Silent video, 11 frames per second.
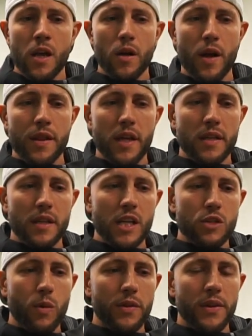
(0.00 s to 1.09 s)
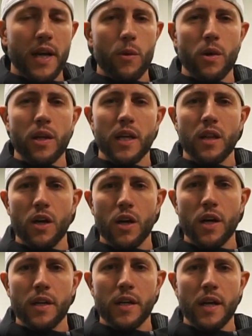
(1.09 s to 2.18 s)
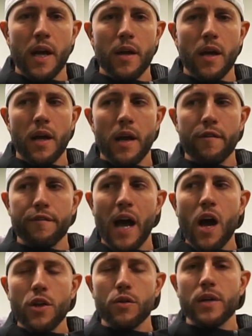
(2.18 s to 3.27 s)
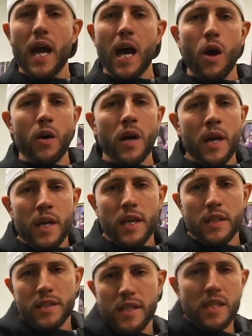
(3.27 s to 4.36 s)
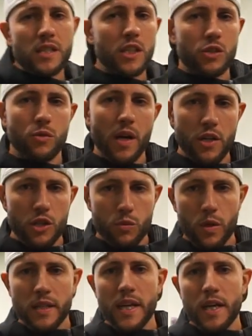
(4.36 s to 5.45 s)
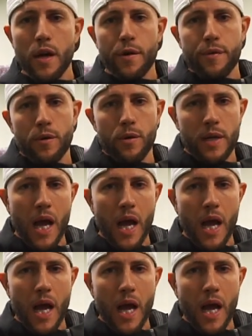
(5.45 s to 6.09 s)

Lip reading: I think that's one thing I really learned and I value now is distance runners, what they go through.